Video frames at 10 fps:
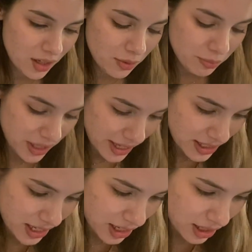
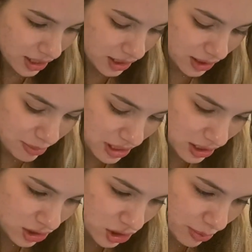But let
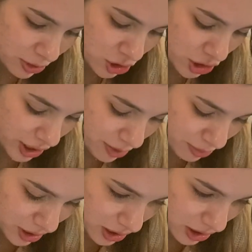me double check
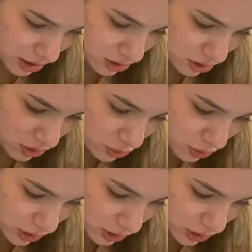my school